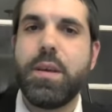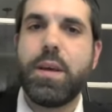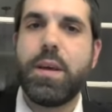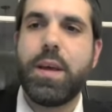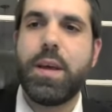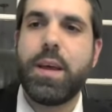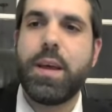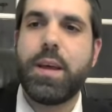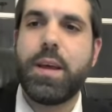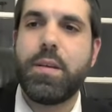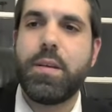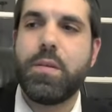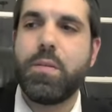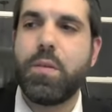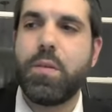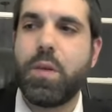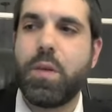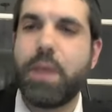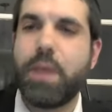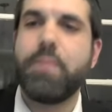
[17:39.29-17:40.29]
and
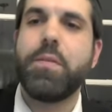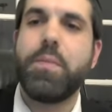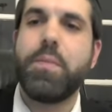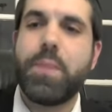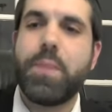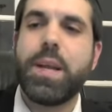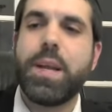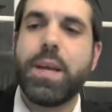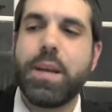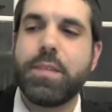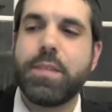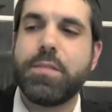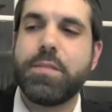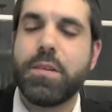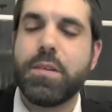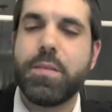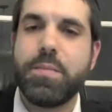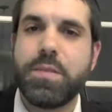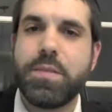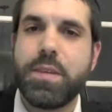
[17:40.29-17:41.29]
everybody got
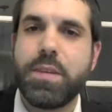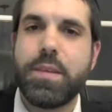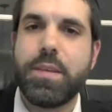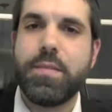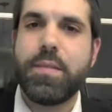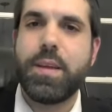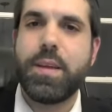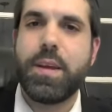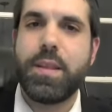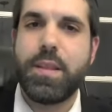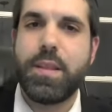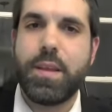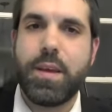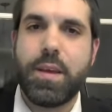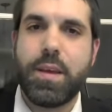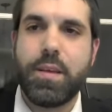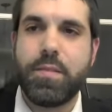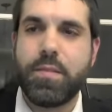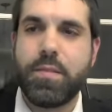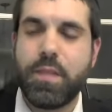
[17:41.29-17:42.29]
circumcised and
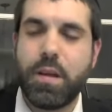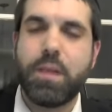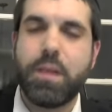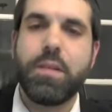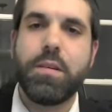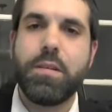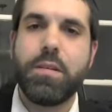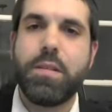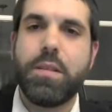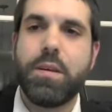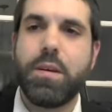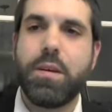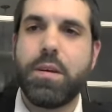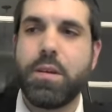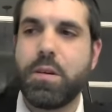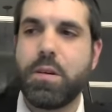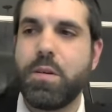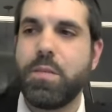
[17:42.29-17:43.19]
they slaughtered the